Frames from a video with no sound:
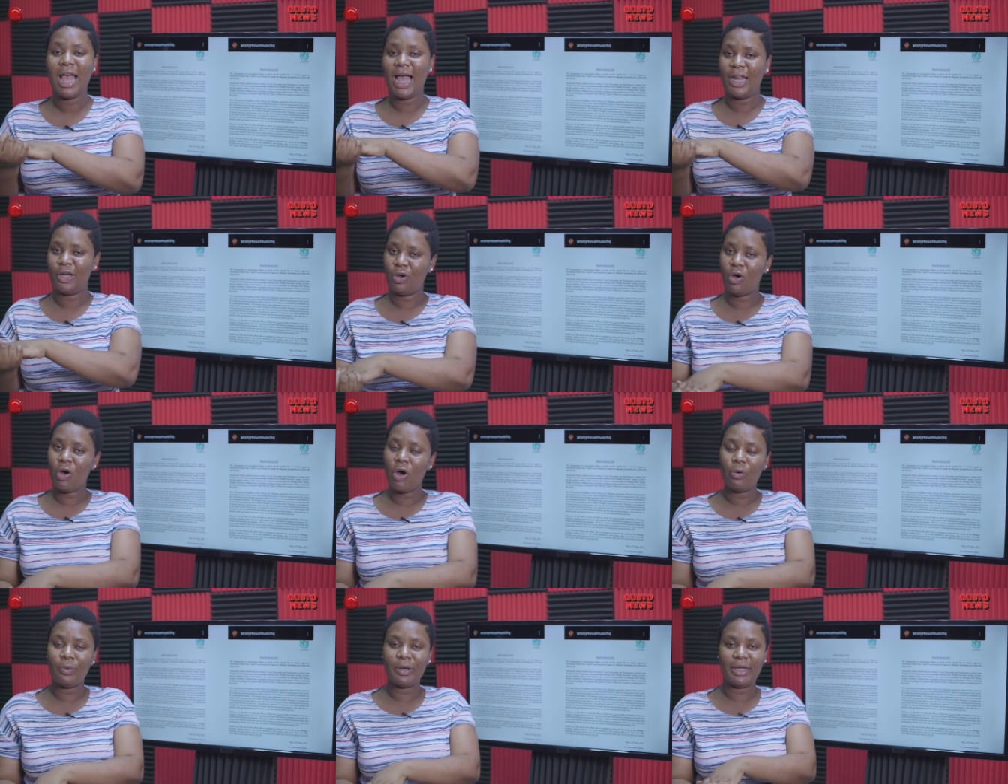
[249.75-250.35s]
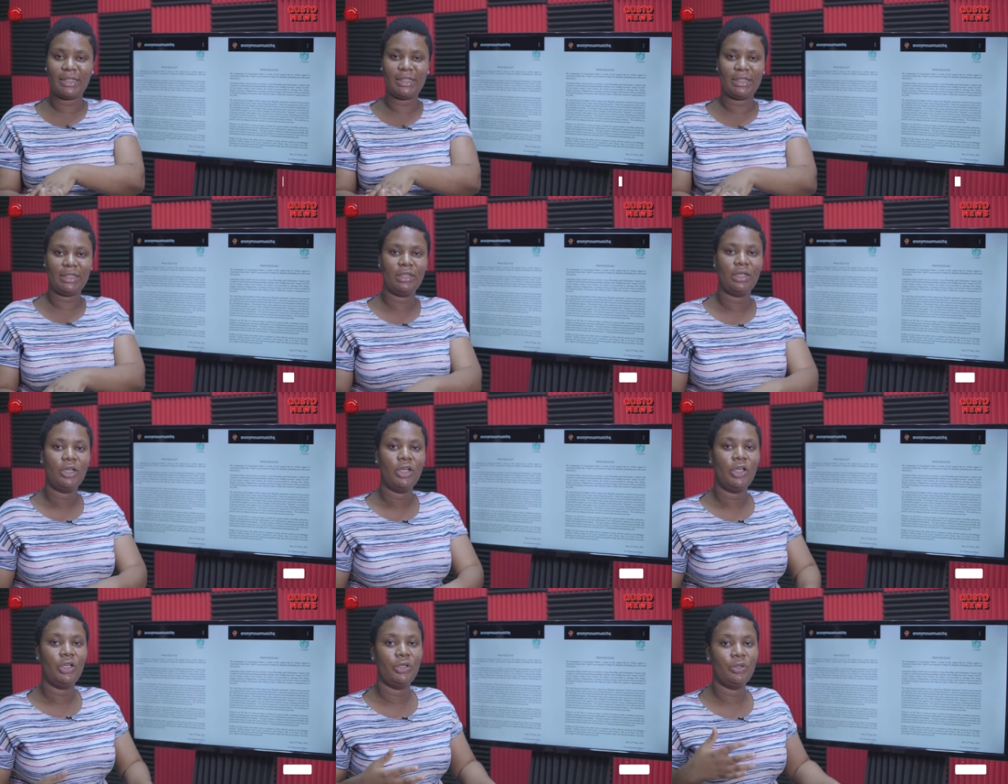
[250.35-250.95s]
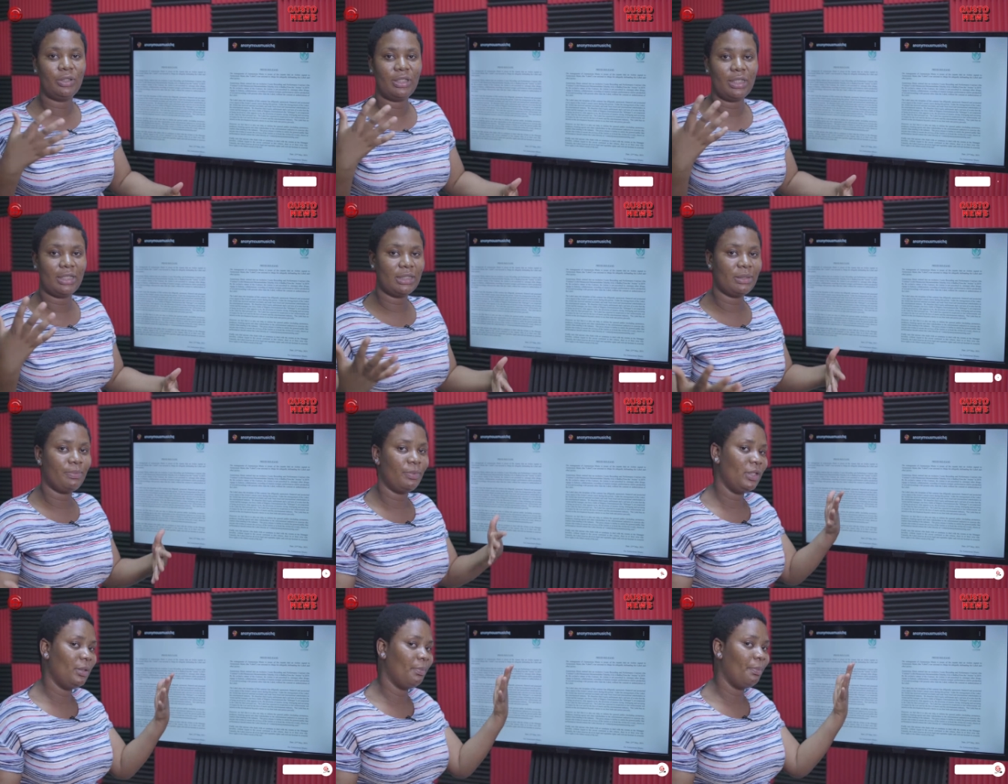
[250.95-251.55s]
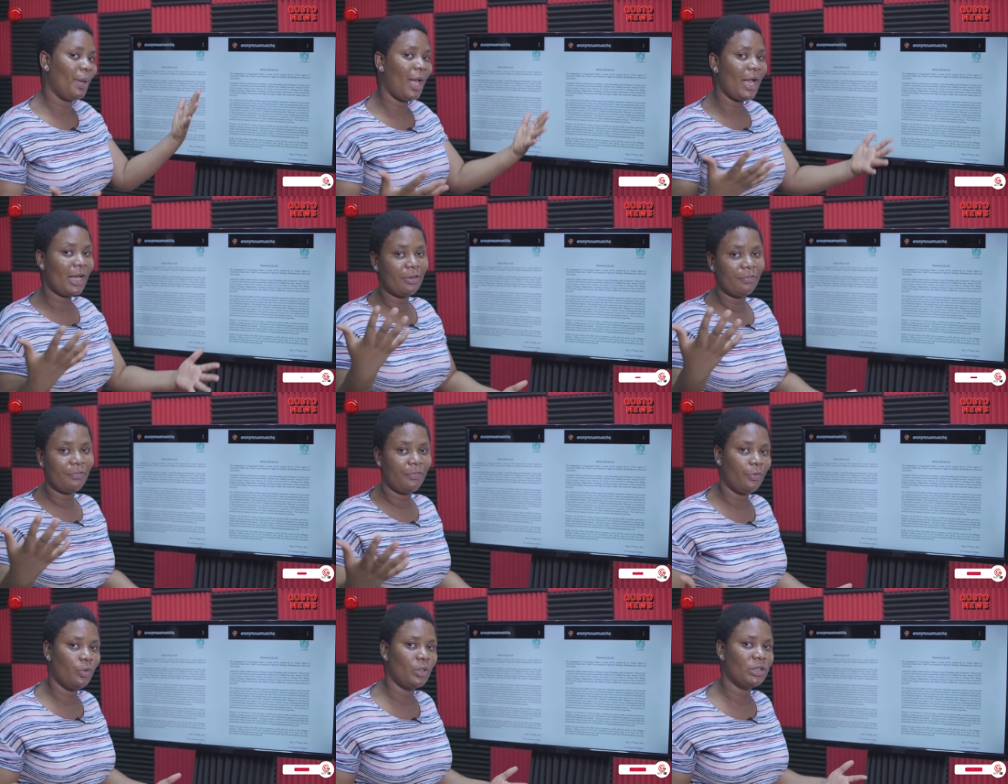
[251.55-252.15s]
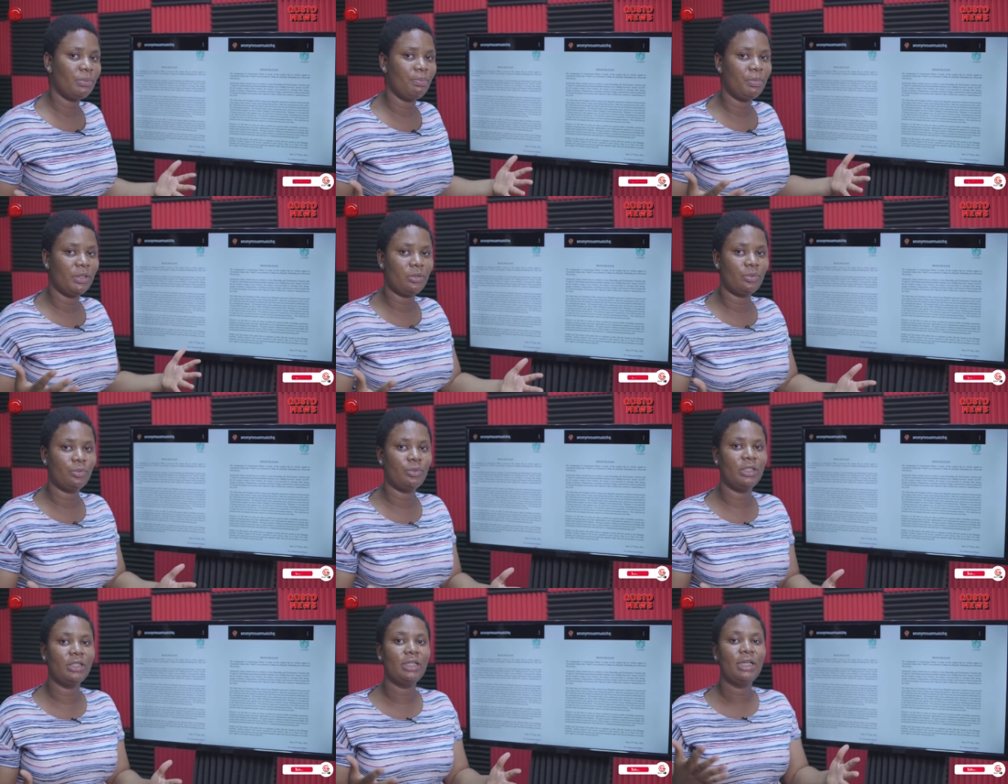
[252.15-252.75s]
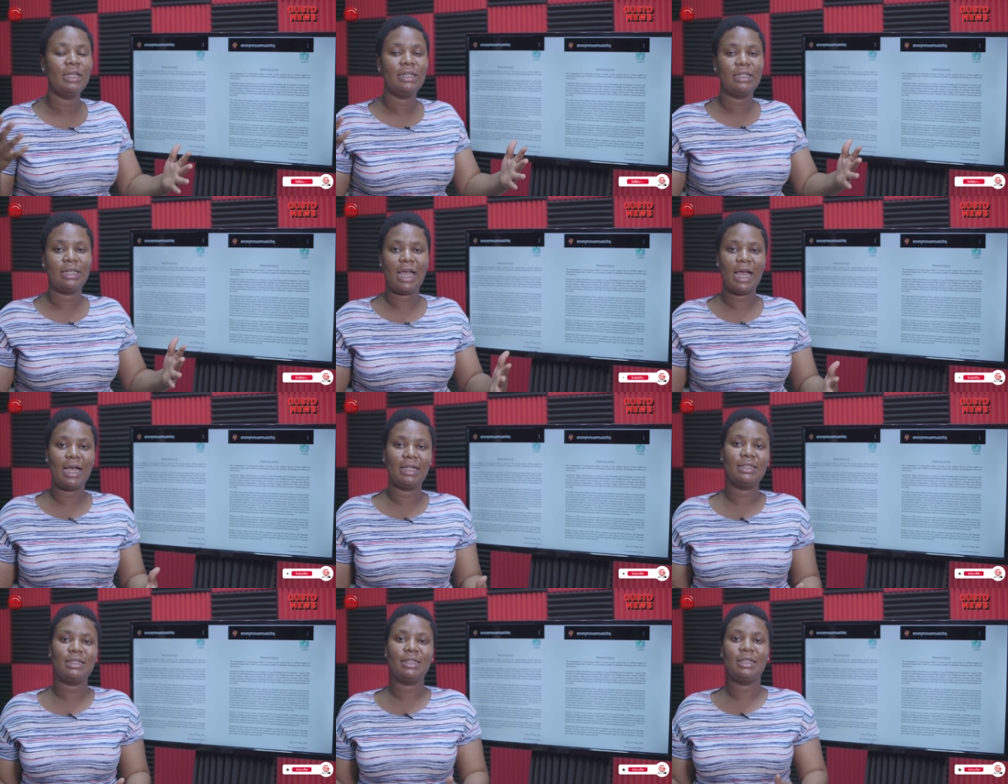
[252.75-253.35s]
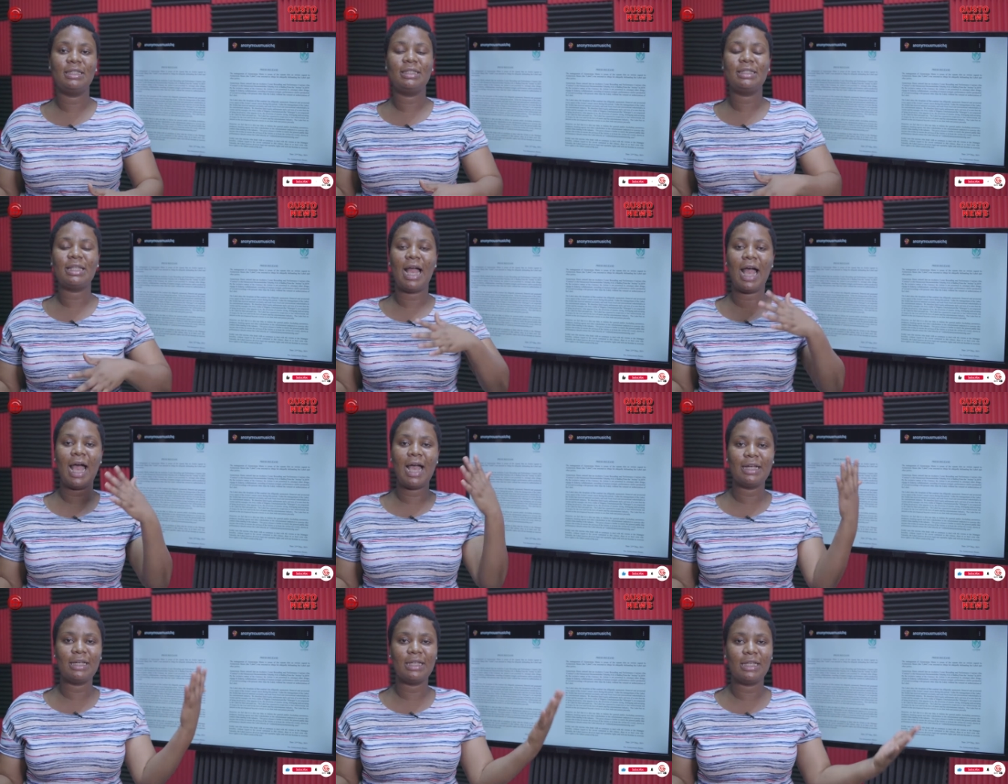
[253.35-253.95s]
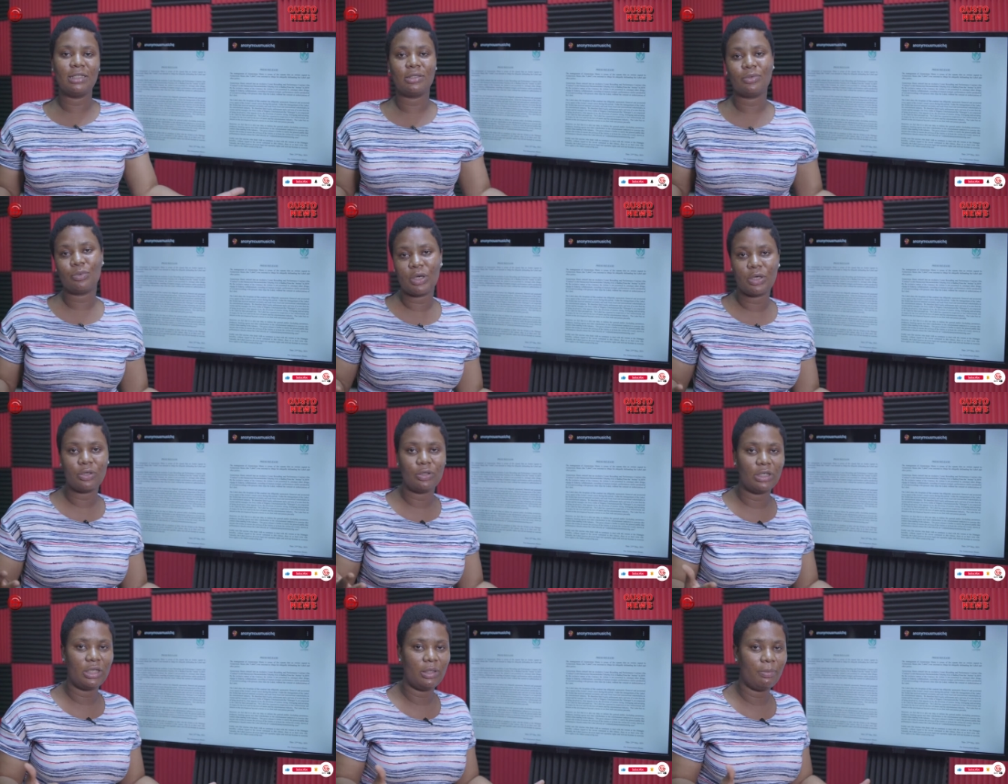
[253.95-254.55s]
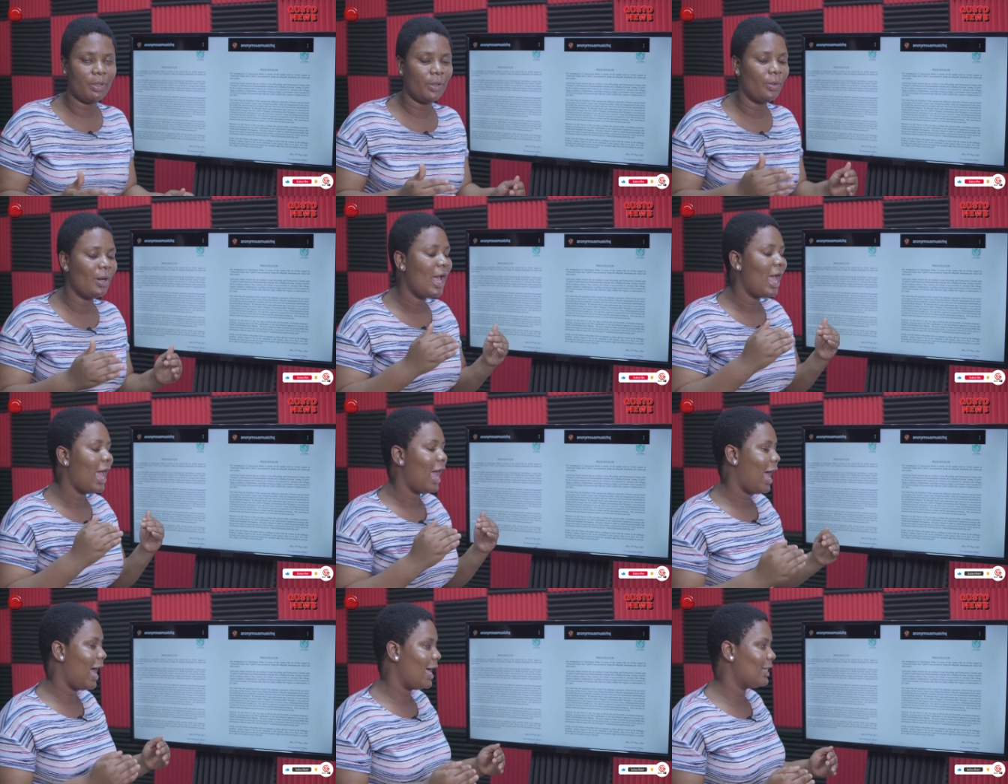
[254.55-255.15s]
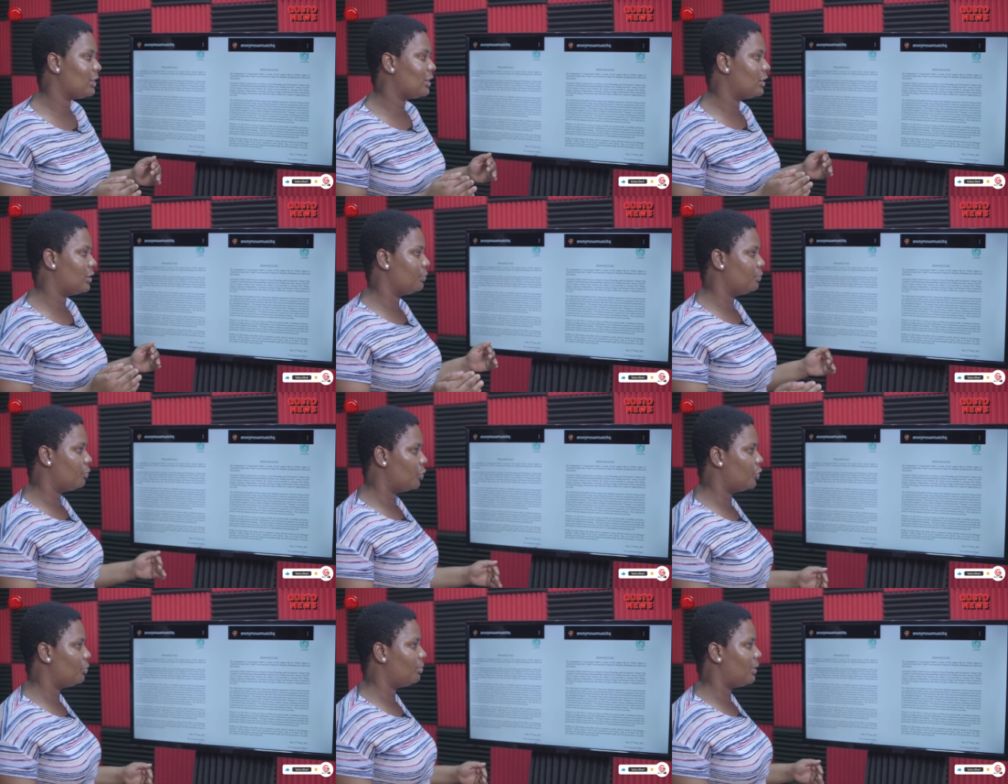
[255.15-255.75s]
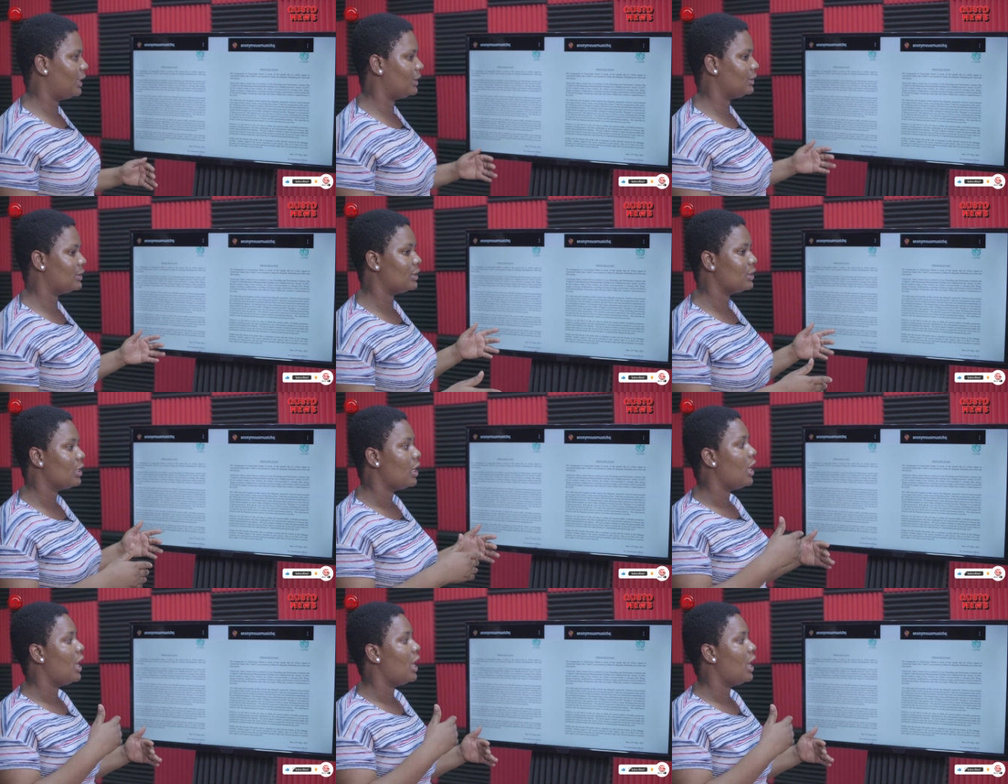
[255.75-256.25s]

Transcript: and already you know there's been a back and forth between the artist and his record label at the moment.